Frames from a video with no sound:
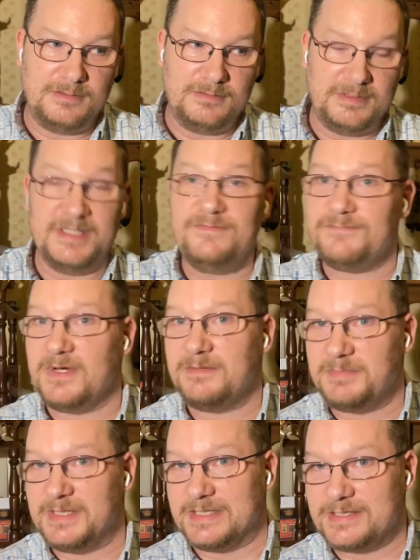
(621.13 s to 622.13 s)
if I'm
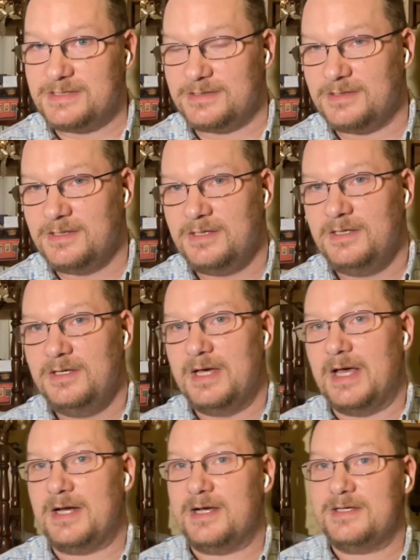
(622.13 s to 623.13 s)
pissed,
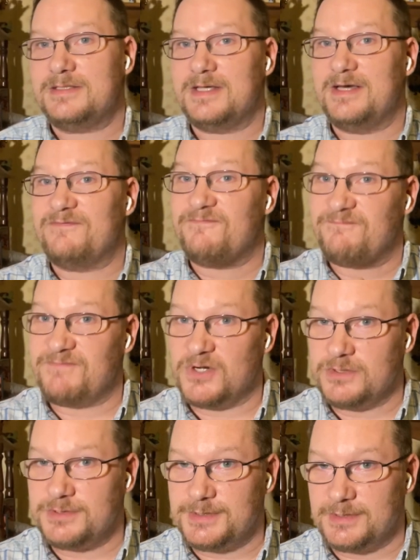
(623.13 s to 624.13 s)
and I say,
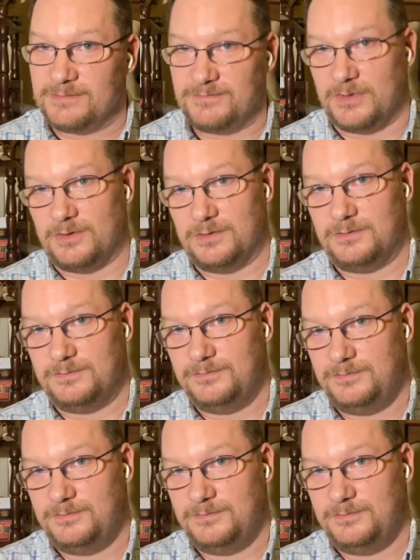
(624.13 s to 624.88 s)
first of all,